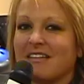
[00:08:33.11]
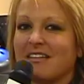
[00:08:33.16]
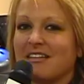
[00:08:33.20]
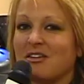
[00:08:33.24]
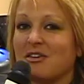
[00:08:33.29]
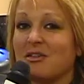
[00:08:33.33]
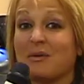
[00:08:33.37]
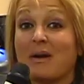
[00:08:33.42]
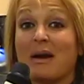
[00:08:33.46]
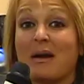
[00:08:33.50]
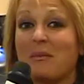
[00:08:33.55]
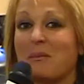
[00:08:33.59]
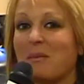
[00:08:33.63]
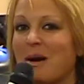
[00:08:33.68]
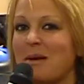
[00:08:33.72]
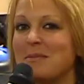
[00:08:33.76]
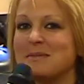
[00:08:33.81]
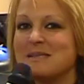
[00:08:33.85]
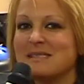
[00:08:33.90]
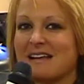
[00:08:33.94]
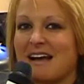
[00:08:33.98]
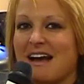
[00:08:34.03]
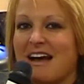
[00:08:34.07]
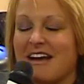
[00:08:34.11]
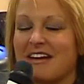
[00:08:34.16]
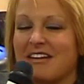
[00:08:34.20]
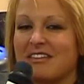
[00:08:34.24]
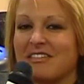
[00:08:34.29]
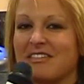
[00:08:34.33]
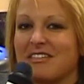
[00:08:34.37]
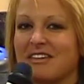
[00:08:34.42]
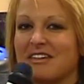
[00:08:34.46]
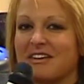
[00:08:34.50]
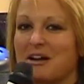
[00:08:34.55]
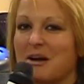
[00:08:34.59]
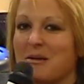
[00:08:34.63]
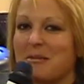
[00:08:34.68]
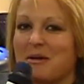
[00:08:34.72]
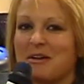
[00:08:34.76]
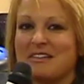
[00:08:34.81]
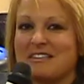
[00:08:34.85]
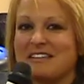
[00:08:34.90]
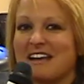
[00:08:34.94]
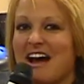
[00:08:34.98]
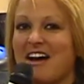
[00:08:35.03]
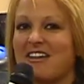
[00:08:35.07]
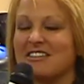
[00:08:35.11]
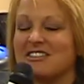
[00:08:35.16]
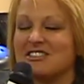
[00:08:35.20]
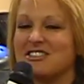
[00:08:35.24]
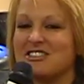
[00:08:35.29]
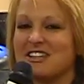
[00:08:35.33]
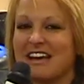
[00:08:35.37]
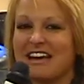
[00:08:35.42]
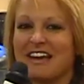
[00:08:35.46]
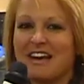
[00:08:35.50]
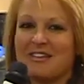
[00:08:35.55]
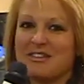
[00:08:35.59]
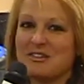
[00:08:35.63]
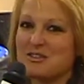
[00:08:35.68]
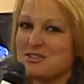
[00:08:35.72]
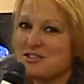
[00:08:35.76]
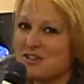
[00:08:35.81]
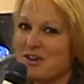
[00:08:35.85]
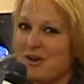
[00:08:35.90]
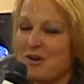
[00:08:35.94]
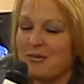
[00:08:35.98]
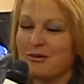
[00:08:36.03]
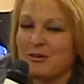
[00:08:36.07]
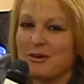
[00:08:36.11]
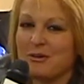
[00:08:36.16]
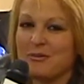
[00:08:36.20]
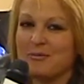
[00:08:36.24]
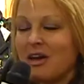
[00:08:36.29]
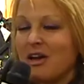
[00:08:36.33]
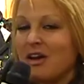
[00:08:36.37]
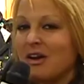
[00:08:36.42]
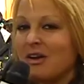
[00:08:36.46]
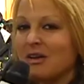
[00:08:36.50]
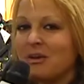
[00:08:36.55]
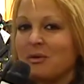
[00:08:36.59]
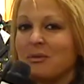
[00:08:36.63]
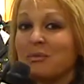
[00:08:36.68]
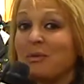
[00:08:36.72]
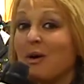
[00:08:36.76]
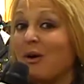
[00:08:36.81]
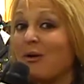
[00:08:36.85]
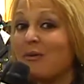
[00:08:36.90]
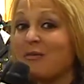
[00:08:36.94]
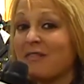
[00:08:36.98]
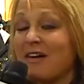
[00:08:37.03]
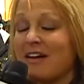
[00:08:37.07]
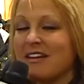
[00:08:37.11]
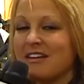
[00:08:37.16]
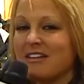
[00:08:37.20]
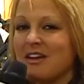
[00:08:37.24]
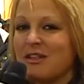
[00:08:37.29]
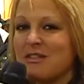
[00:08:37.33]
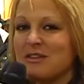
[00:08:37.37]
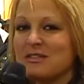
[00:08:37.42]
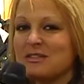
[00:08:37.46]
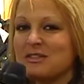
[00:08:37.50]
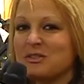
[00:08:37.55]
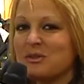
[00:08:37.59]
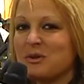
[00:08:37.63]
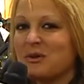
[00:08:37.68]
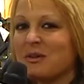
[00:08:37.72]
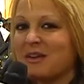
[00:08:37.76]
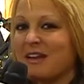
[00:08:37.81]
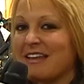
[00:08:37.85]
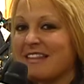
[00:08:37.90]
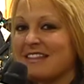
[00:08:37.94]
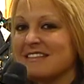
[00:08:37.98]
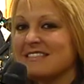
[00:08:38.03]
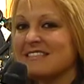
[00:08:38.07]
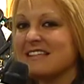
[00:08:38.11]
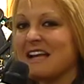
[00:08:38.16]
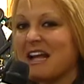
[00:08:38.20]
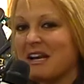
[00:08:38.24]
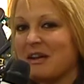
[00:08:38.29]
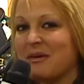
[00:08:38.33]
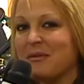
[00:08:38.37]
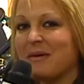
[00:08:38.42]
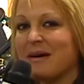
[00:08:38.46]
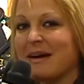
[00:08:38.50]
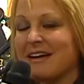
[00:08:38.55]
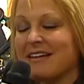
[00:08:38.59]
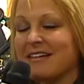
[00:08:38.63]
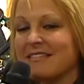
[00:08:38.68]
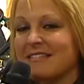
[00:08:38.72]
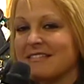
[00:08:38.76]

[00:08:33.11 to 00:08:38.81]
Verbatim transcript: Great website, or come on down and check out the showroom. You won't find another store like this anywhere.